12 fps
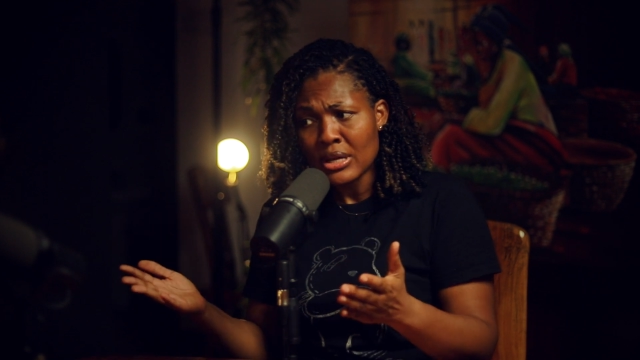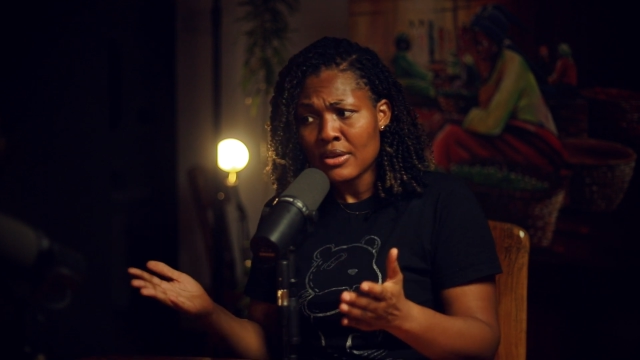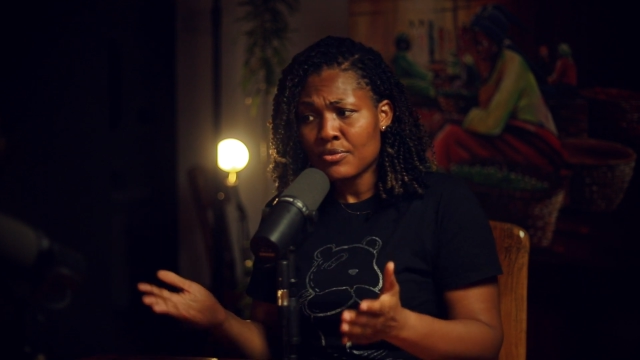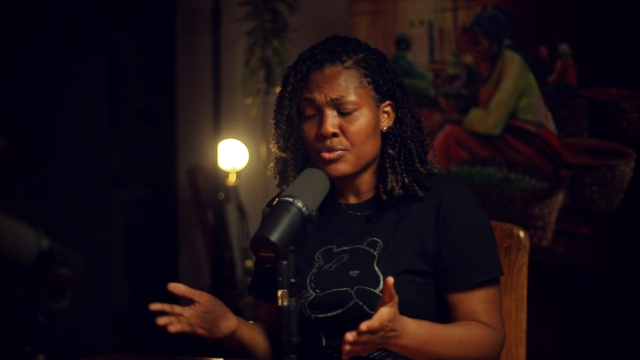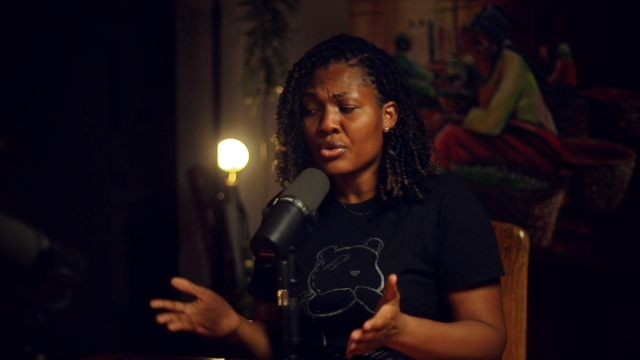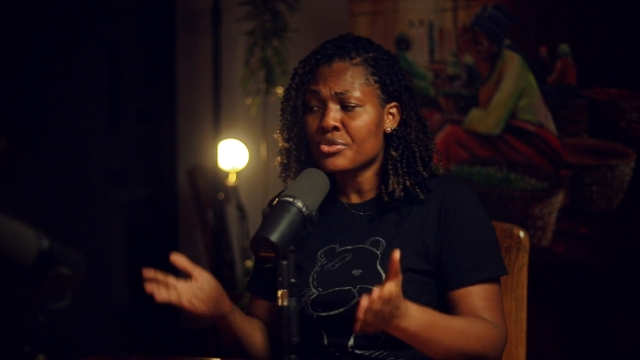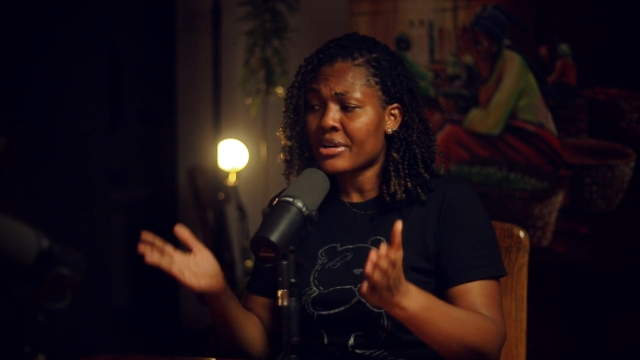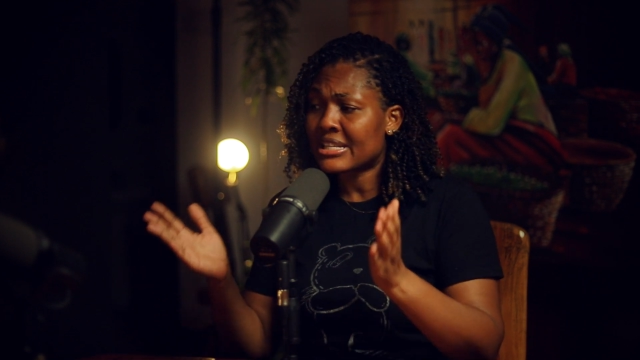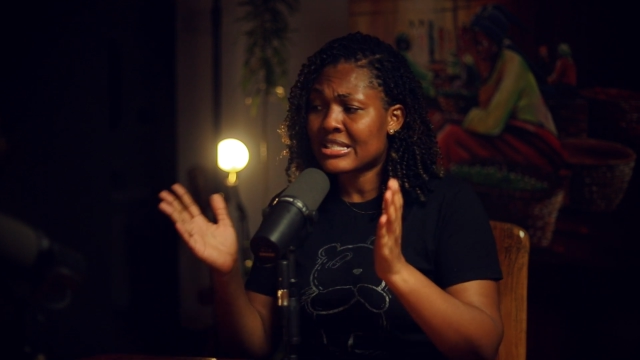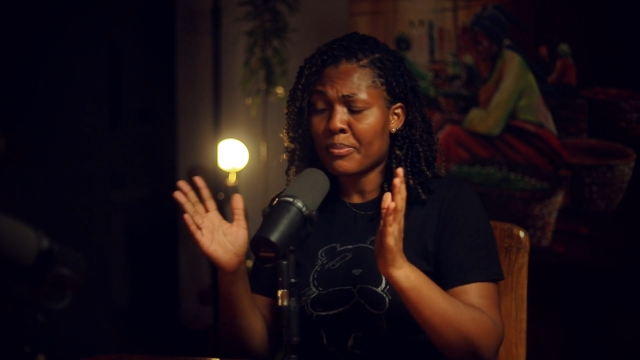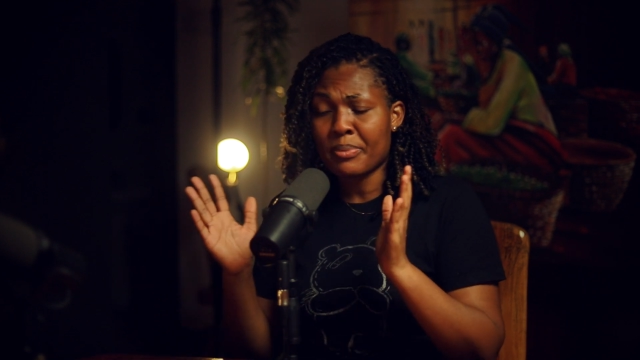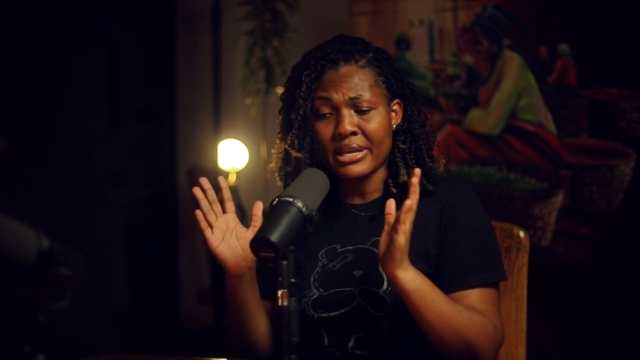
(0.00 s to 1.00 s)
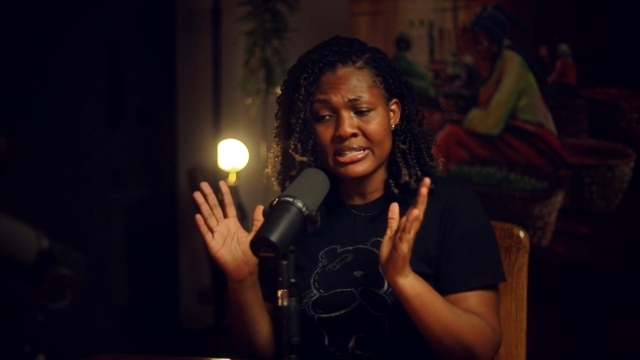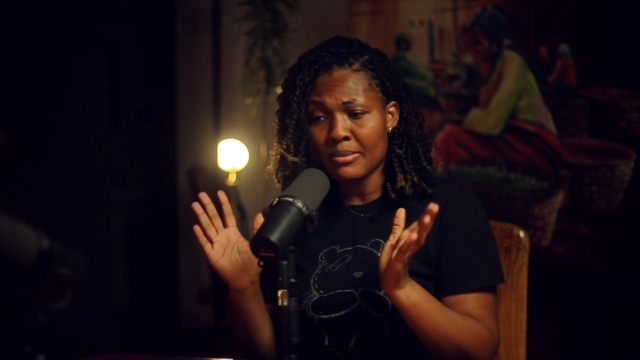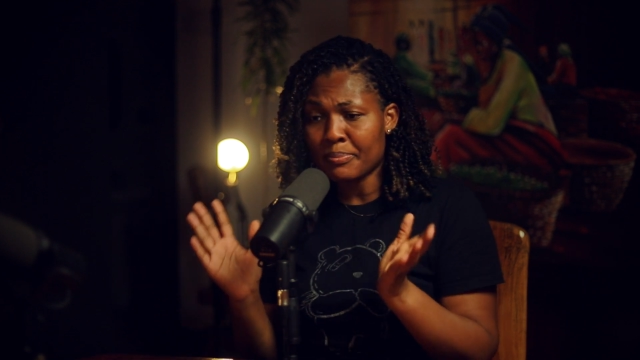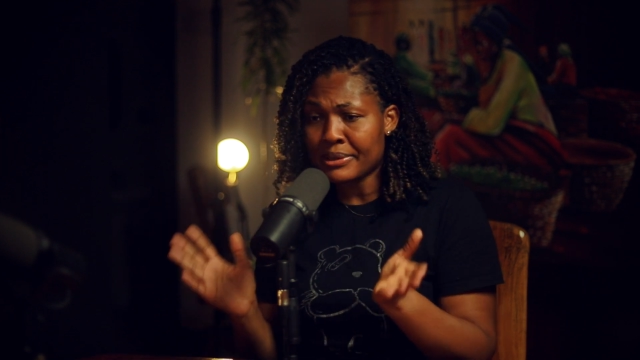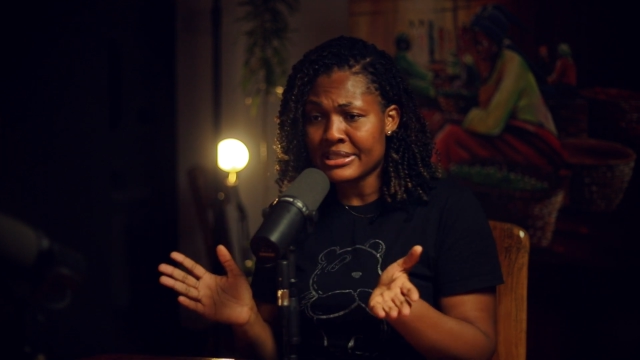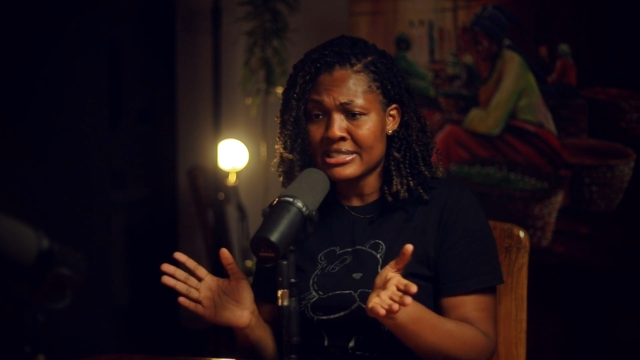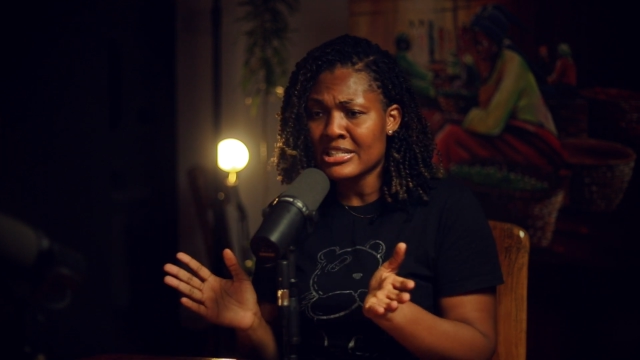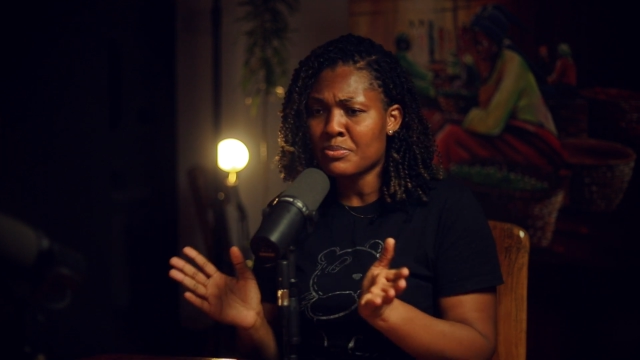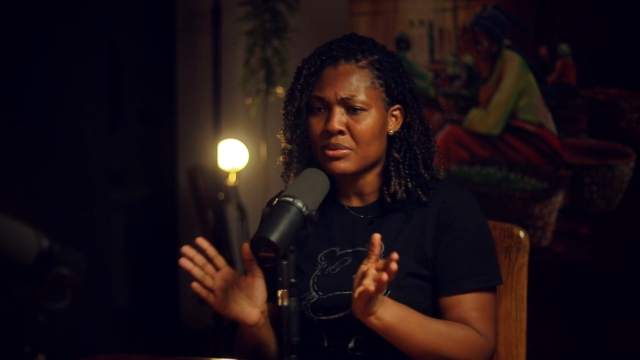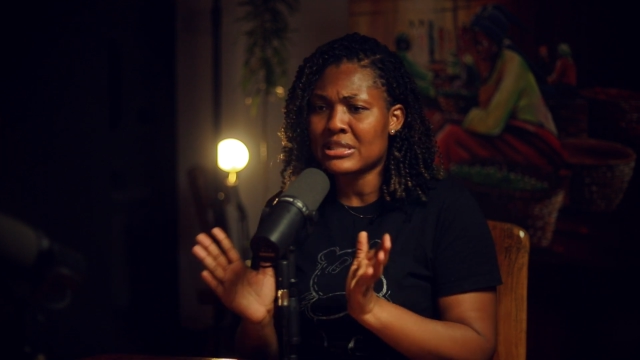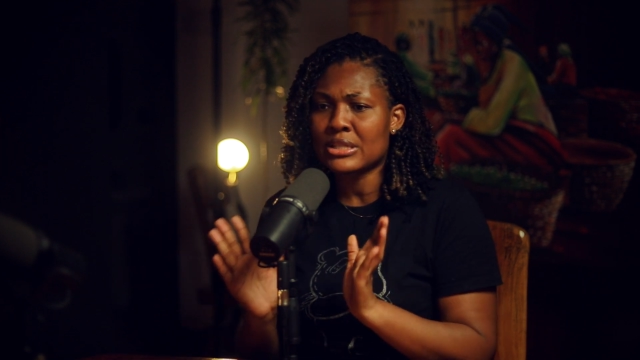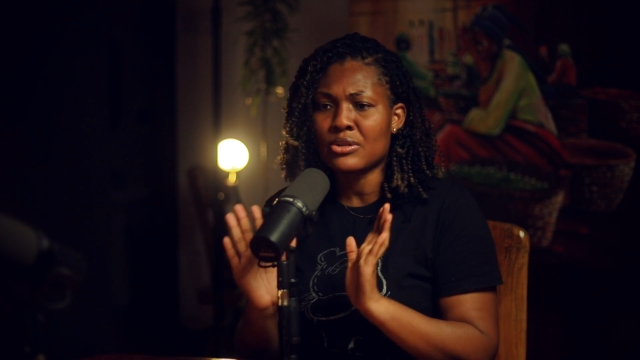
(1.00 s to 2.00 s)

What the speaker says: if you don't trust the person, please just protect